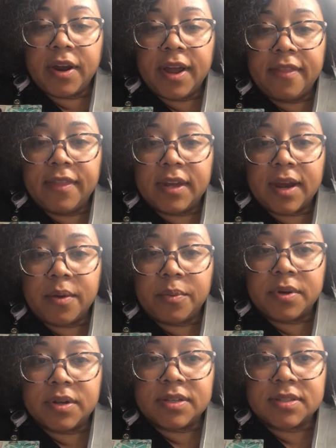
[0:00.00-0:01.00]
and then I
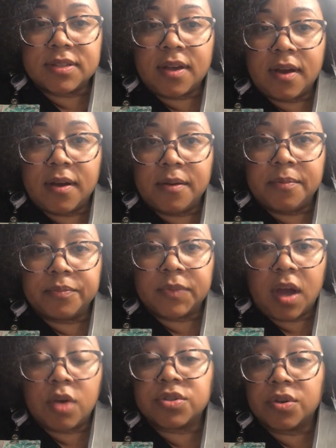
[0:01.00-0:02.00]
was
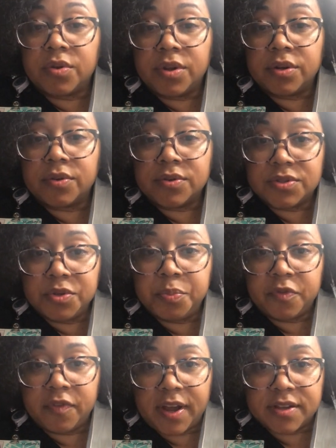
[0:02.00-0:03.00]
also clinical
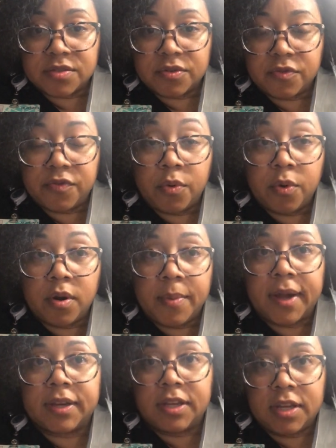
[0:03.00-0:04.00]
supervisor for
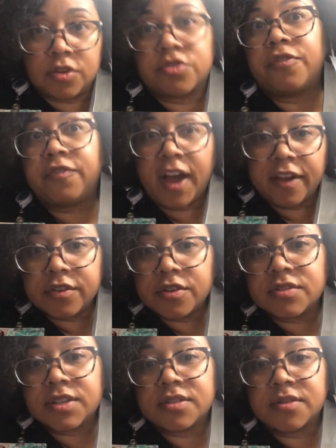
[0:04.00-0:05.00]
about a year. So 5
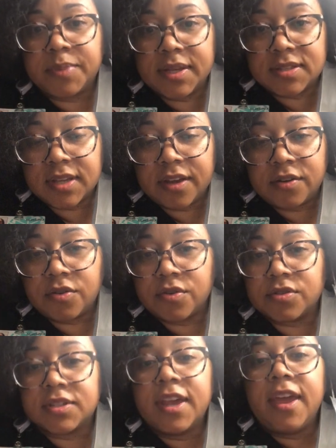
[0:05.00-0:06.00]
years as a bedside
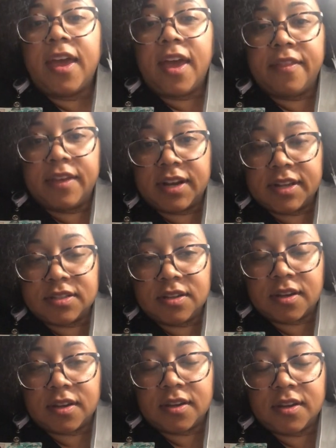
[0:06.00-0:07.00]
nurse, and then I
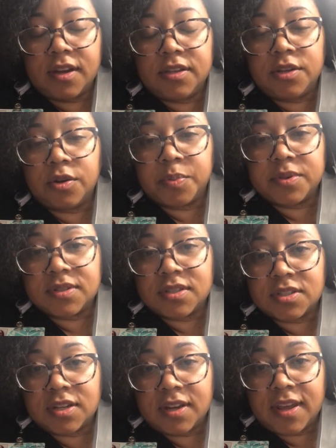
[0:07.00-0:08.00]
took a year
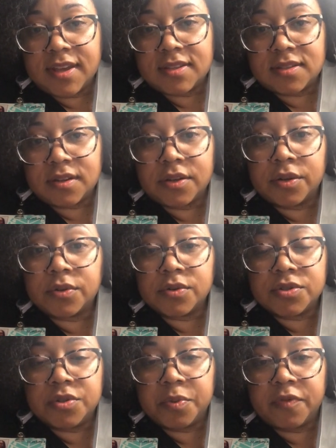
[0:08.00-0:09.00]
position as the clinical
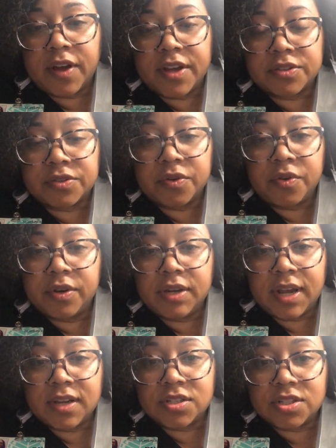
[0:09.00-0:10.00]
supervisor on
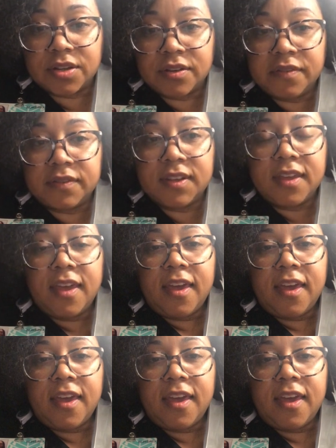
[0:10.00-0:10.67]
night shift.